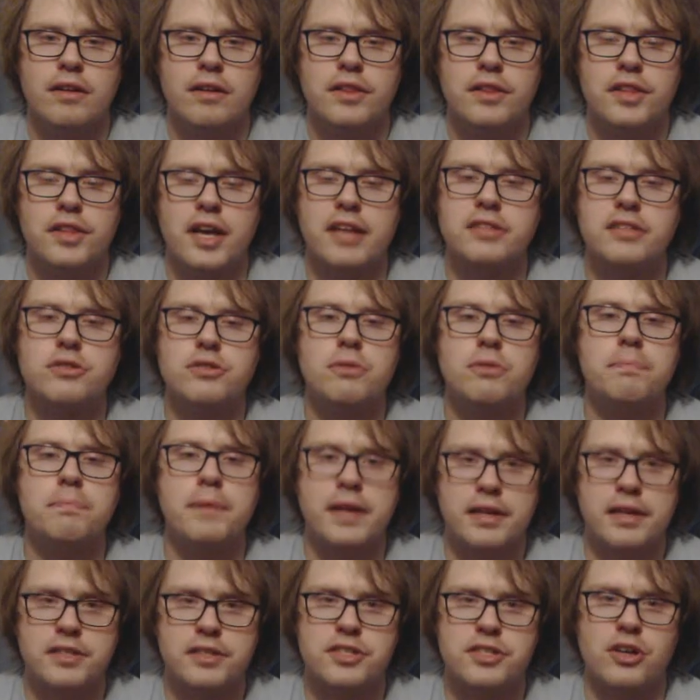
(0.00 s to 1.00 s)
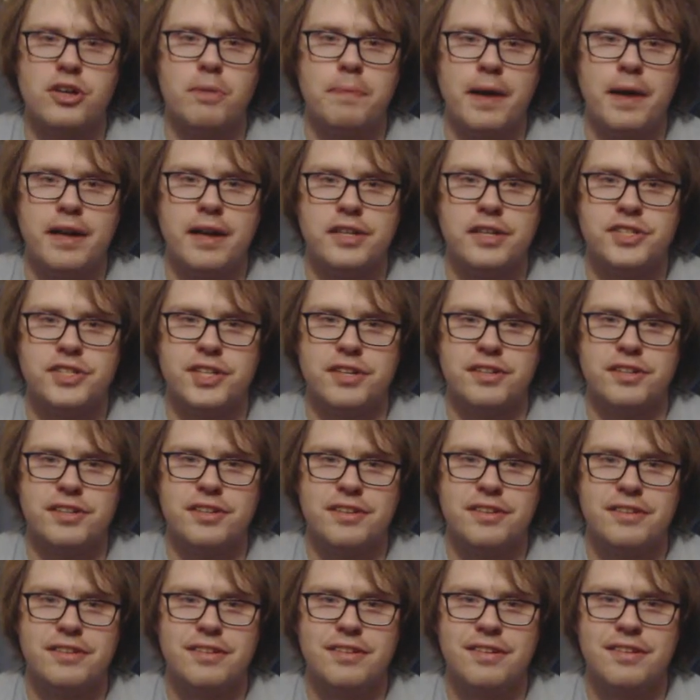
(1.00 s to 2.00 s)
Thanks for being so patient.
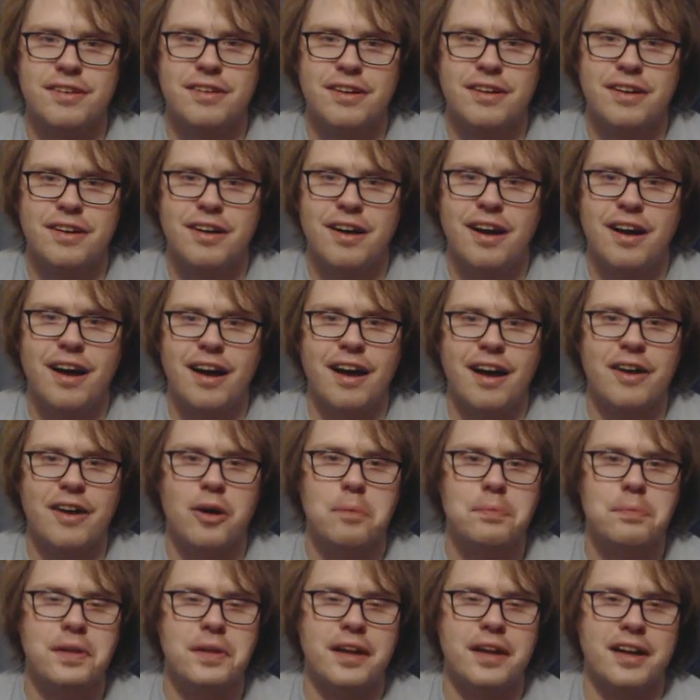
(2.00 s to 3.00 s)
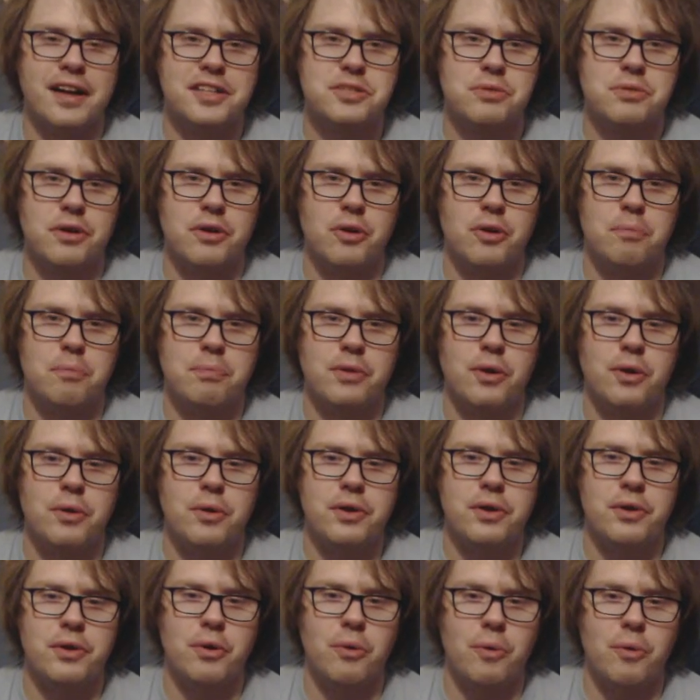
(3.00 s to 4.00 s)
I hope the next one will blow
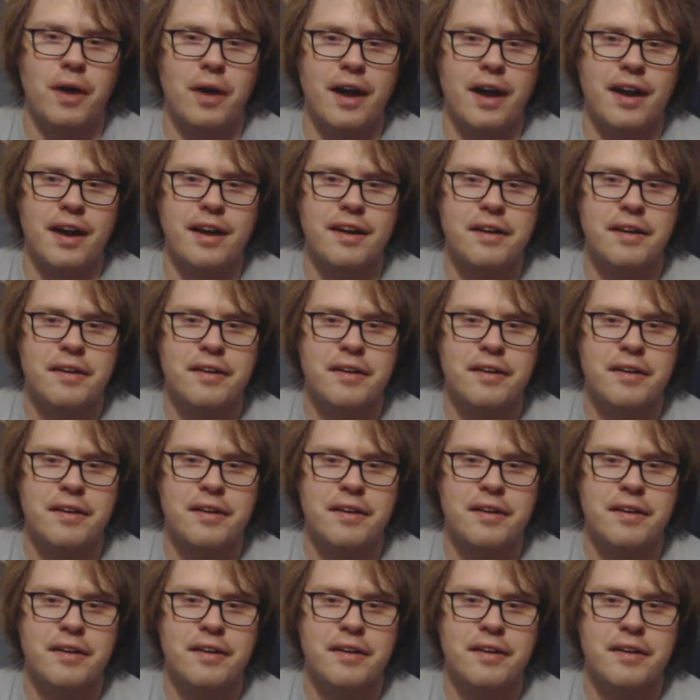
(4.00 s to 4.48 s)
you away.